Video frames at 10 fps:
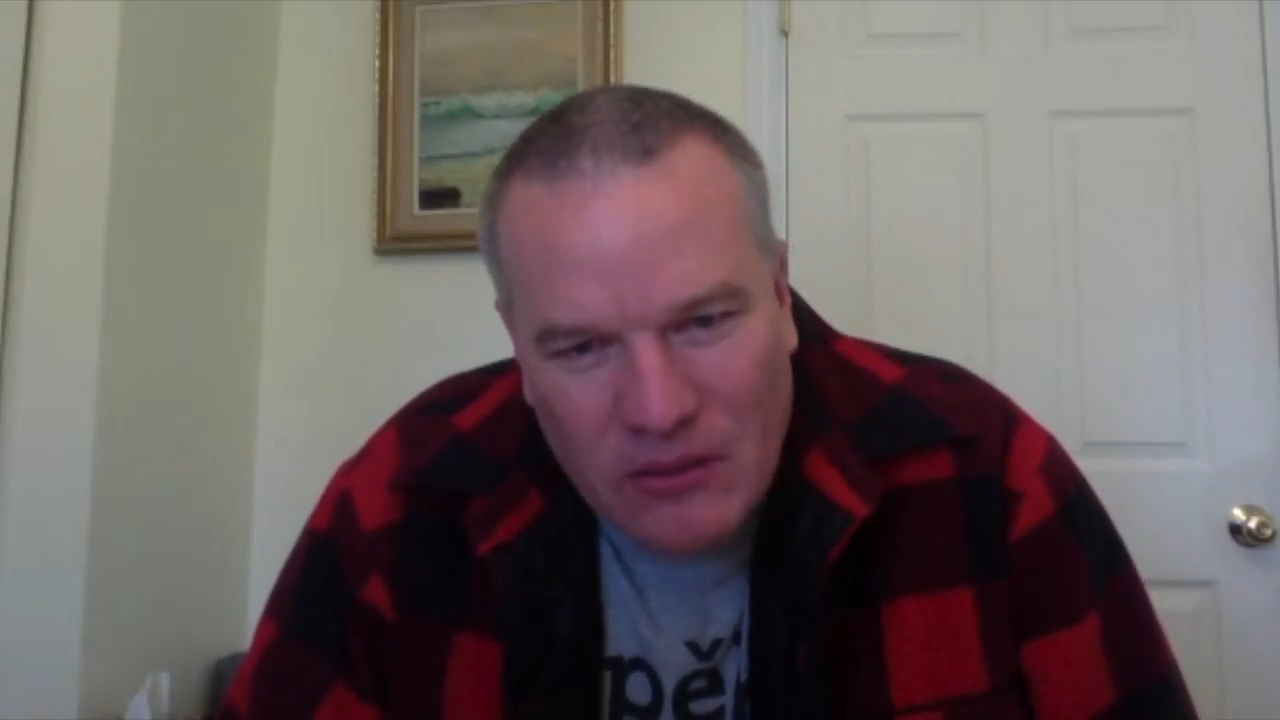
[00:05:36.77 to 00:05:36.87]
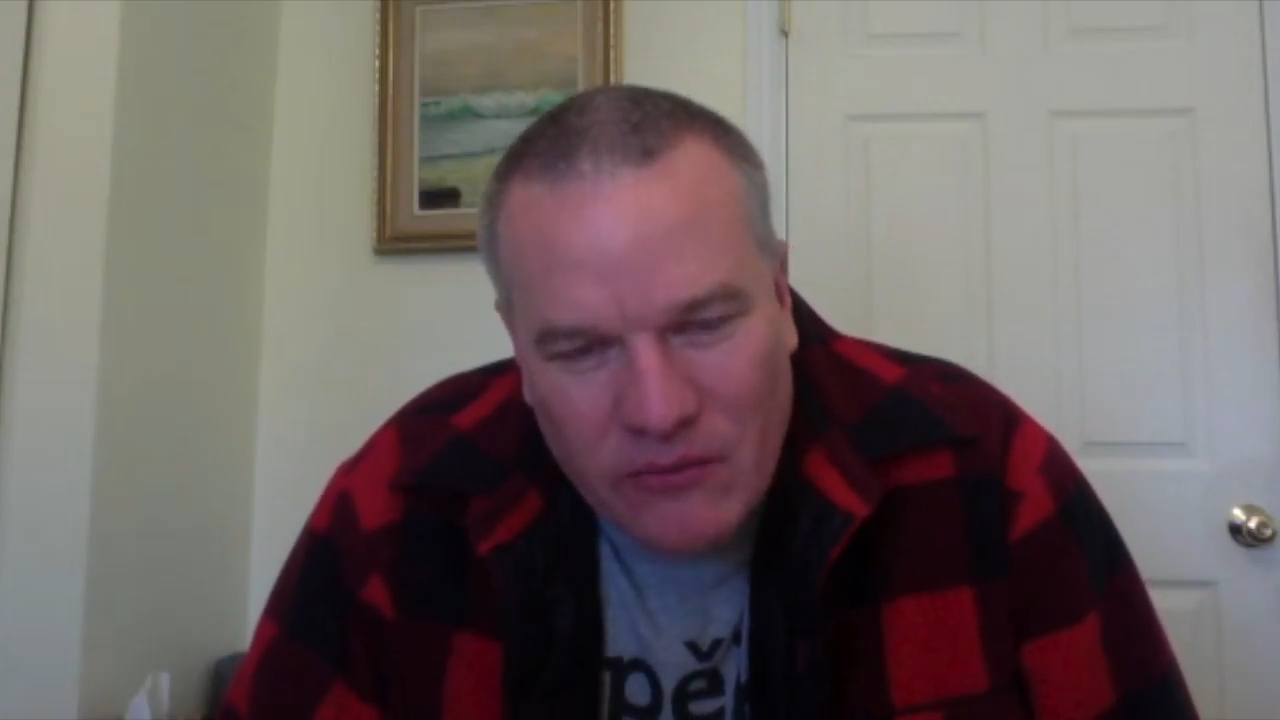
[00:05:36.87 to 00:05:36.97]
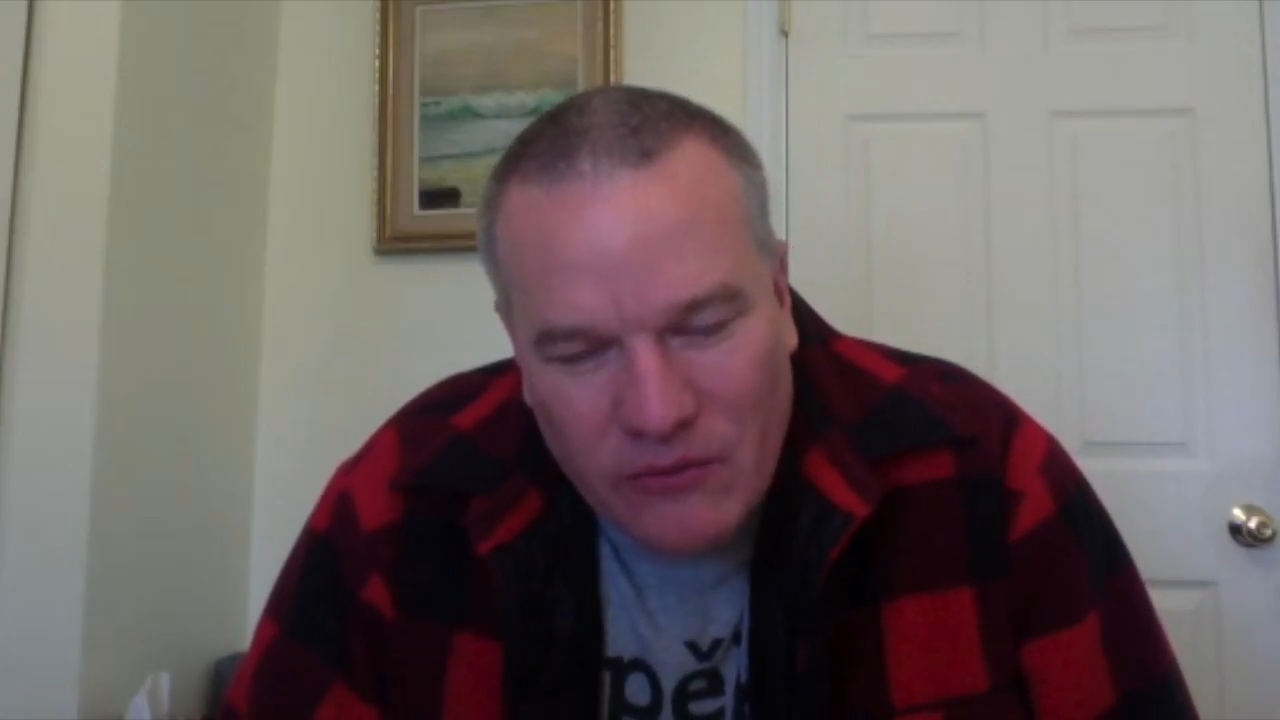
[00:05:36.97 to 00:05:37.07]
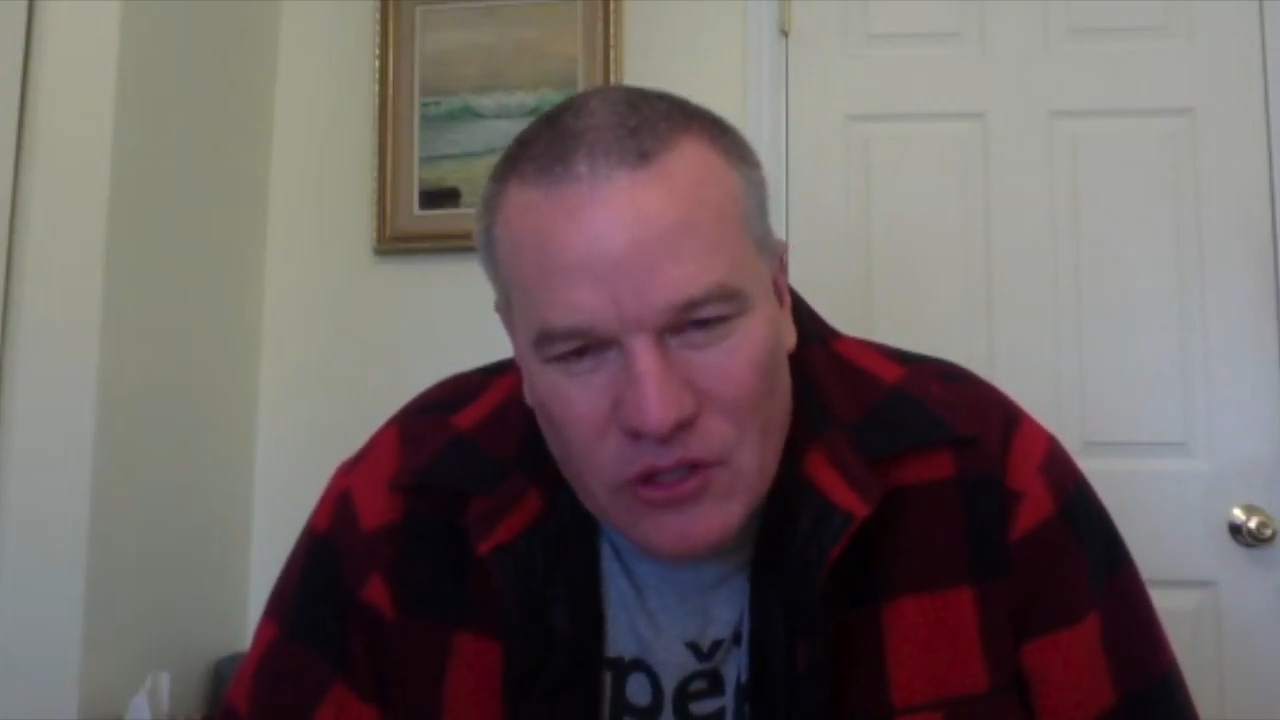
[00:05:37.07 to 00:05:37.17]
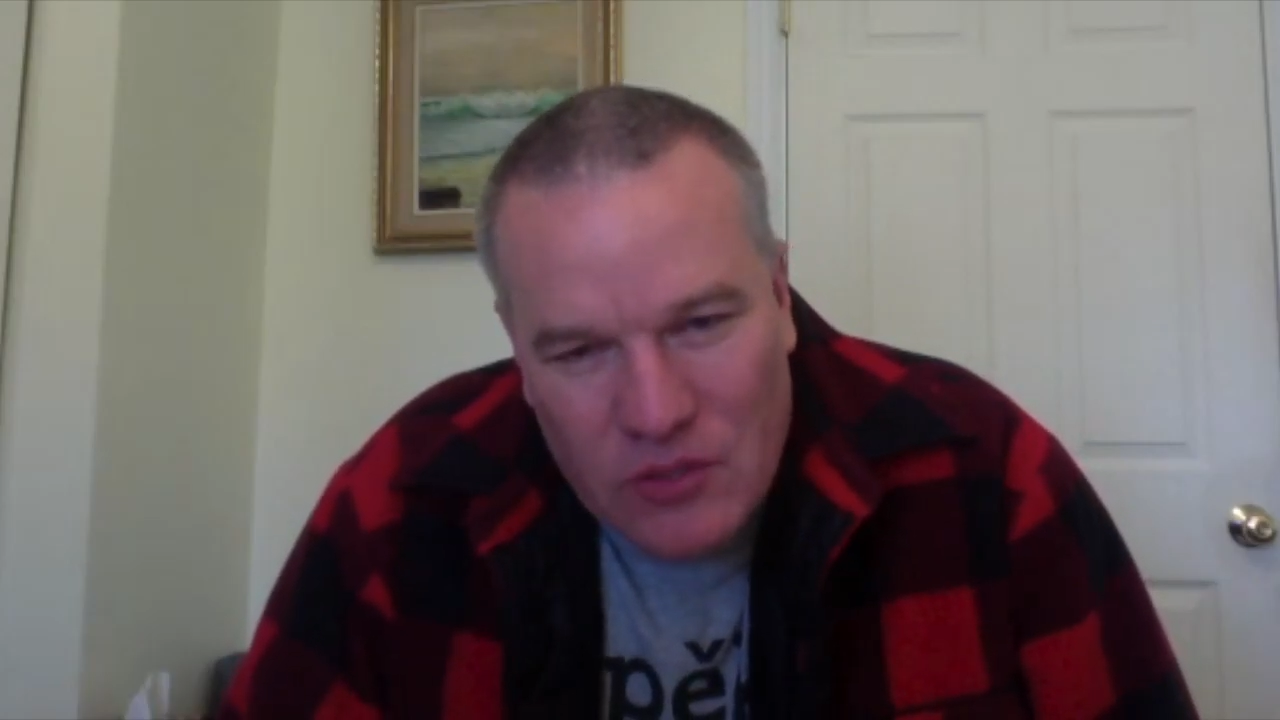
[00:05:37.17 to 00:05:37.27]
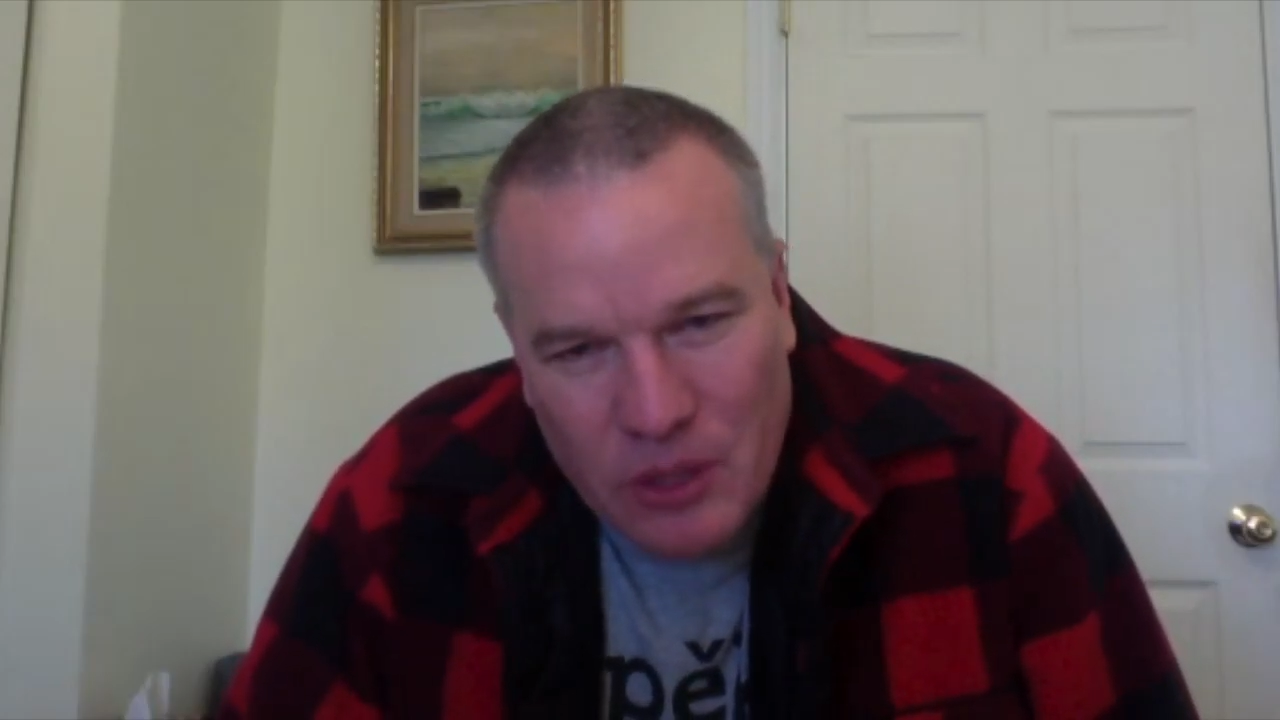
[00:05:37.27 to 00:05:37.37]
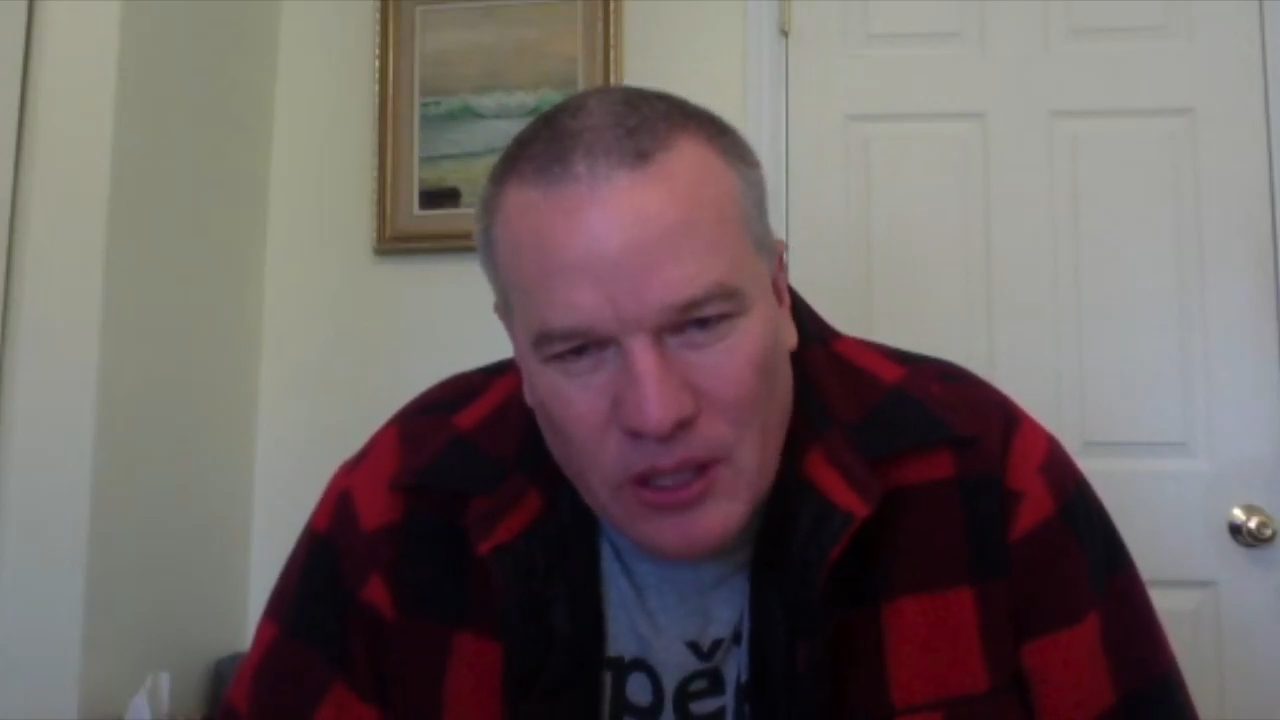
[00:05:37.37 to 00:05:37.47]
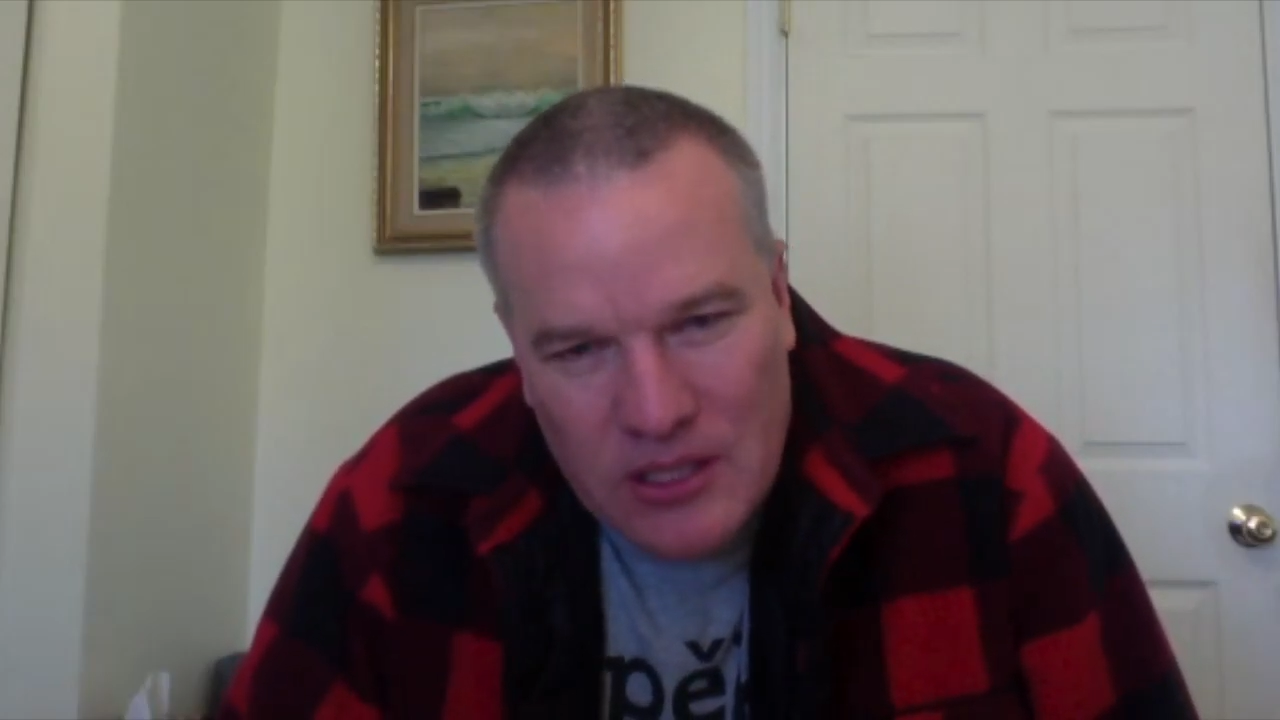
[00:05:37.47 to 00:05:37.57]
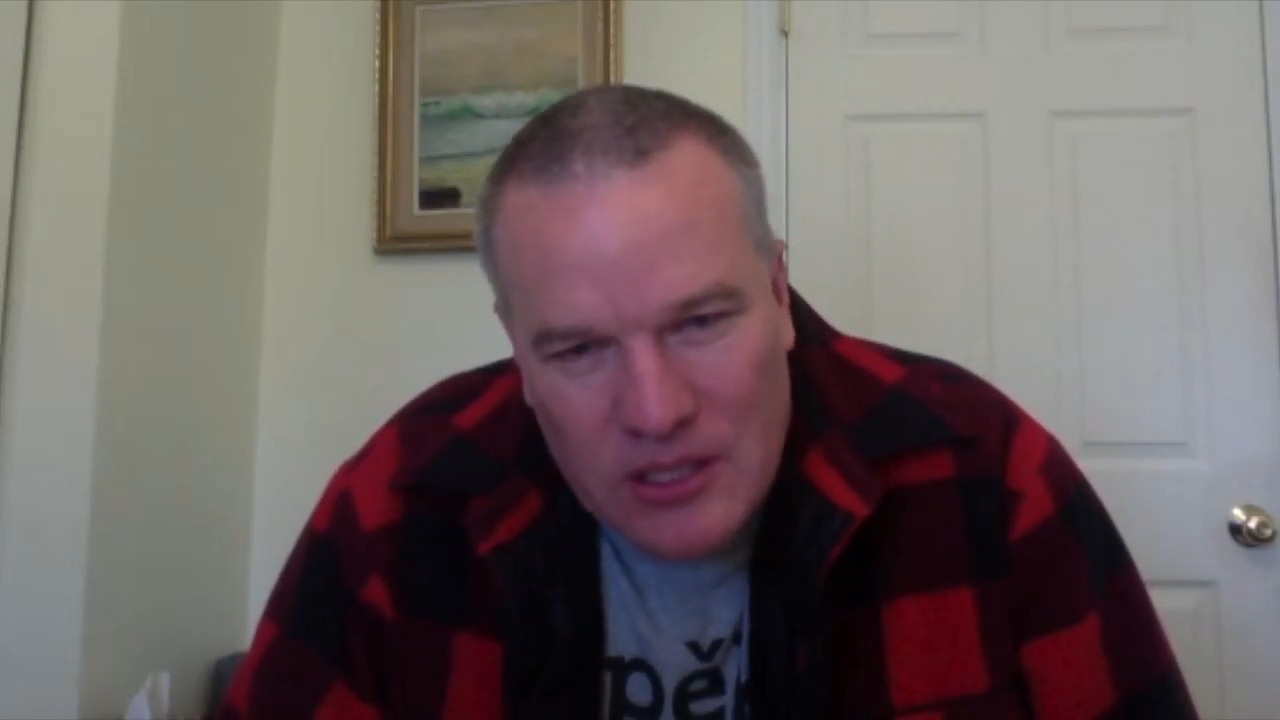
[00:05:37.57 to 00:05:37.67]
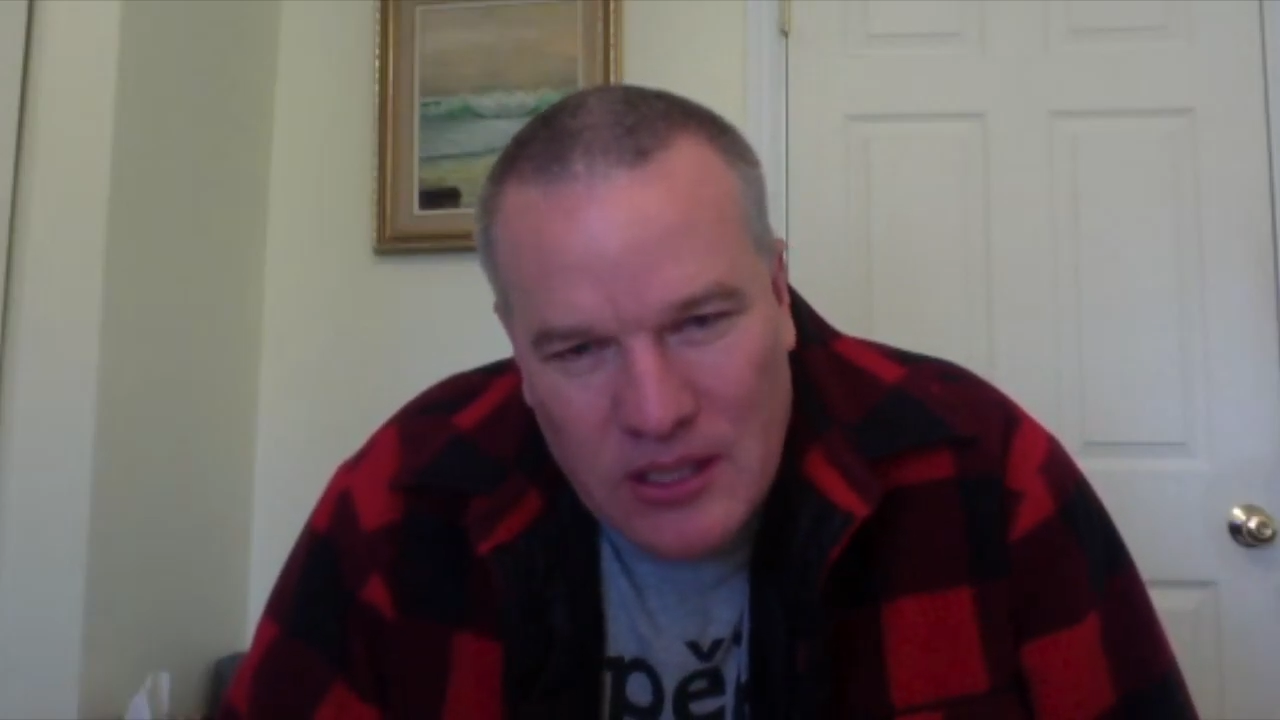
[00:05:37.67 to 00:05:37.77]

reverse proxy,